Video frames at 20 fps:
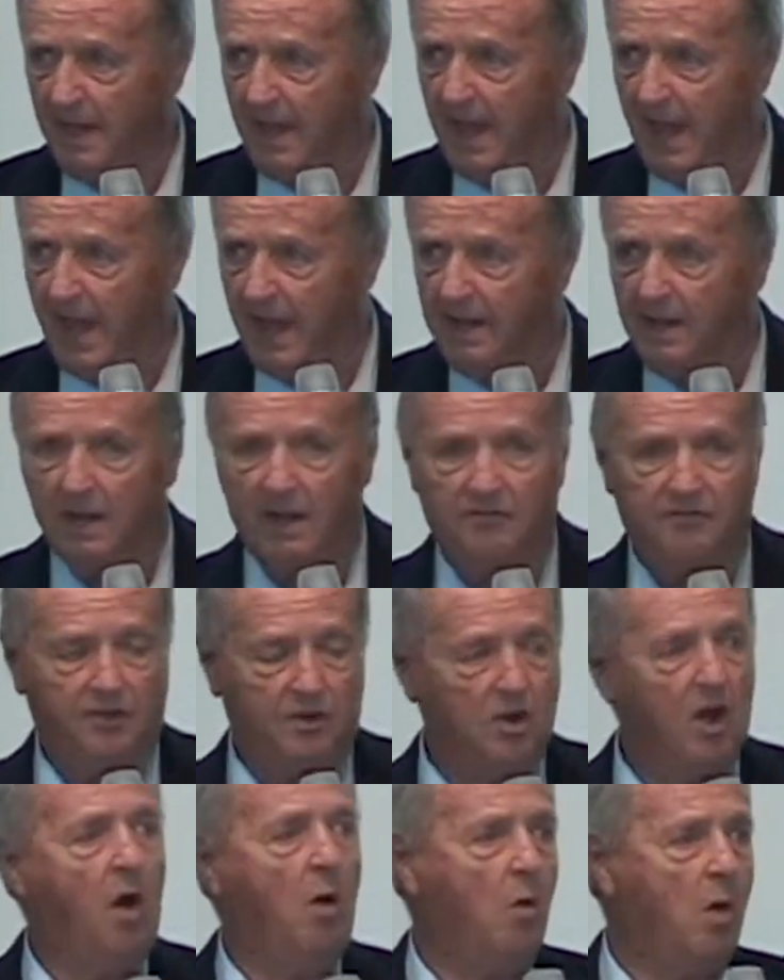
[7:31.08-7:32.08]
And if
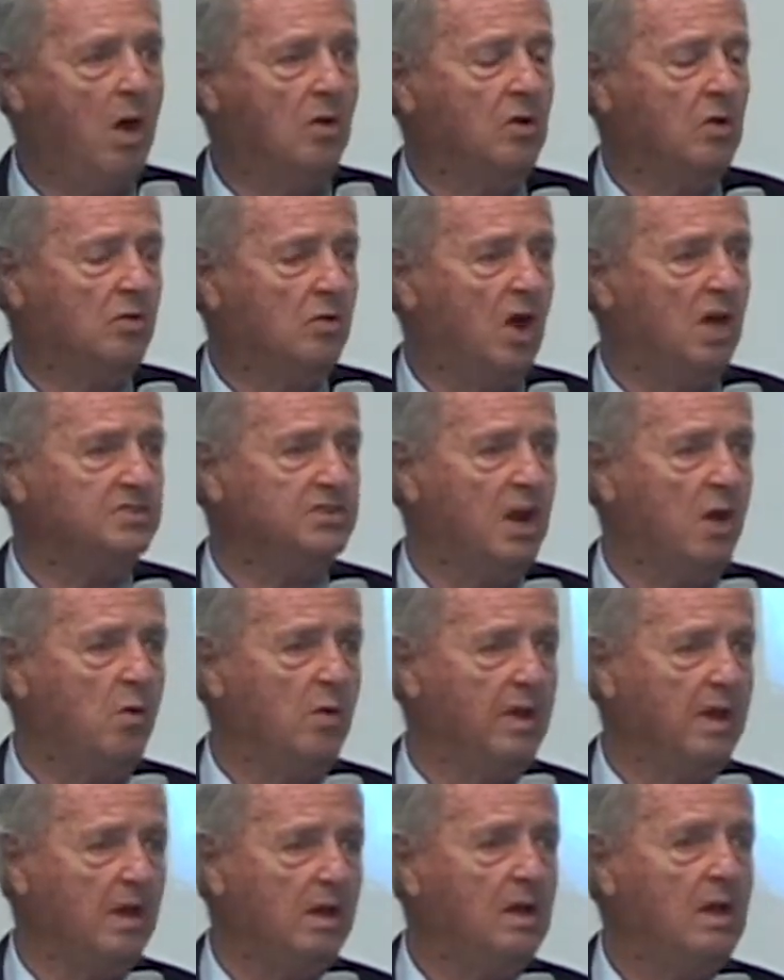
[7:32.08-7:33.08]
you don't walk across, I
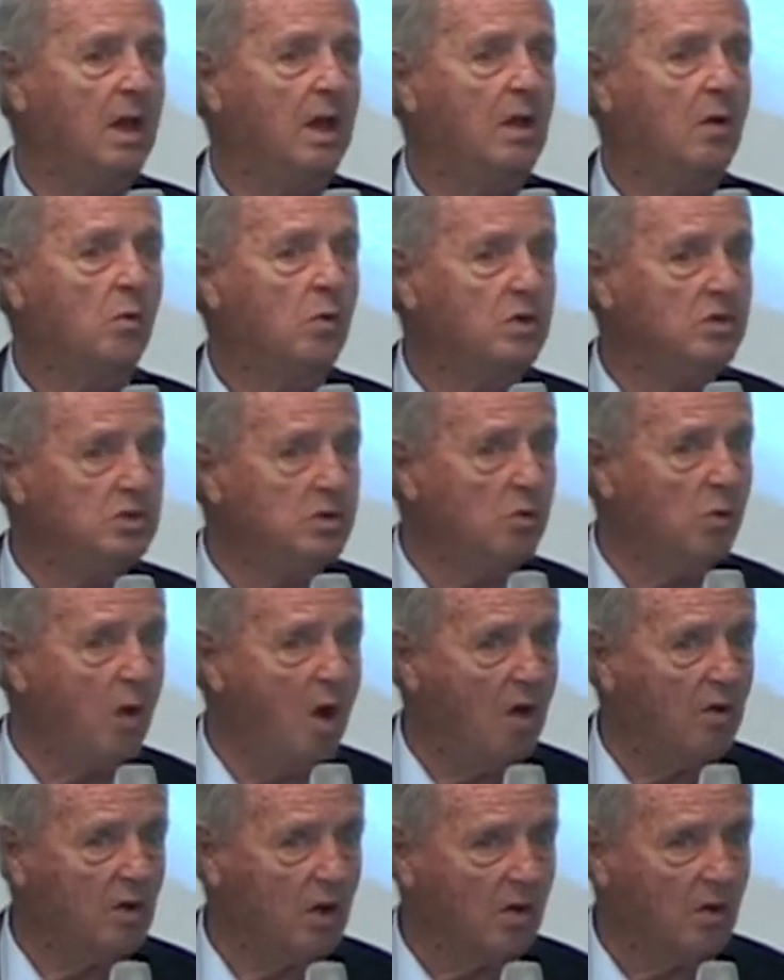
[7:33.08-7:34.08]
will. Would you
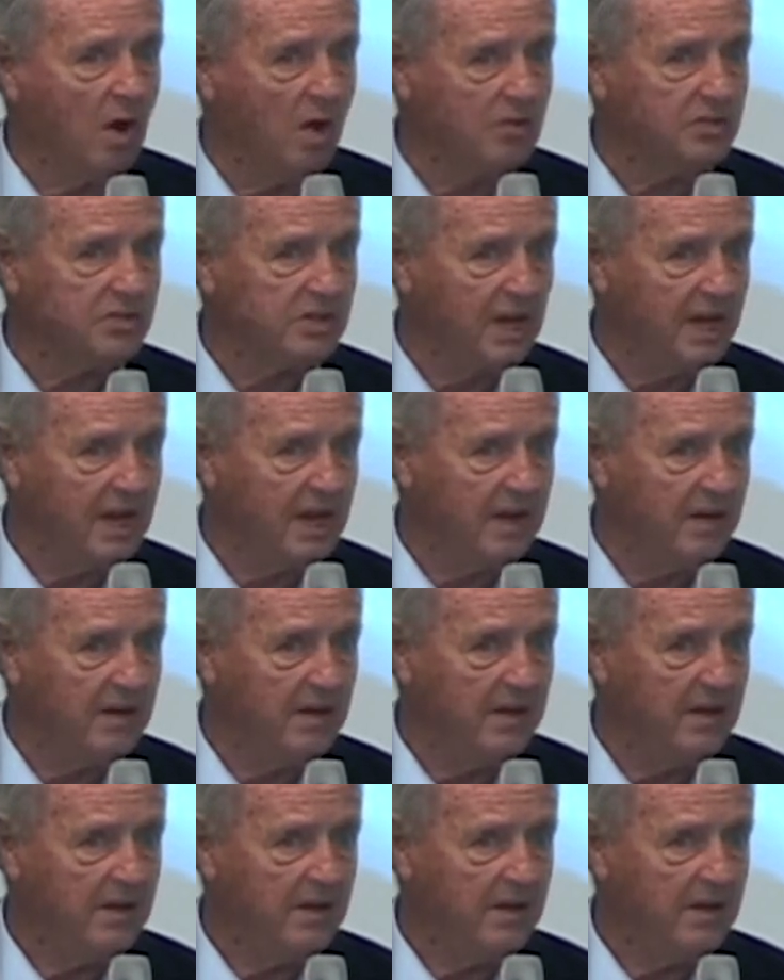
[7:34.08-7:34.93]
walk across then?"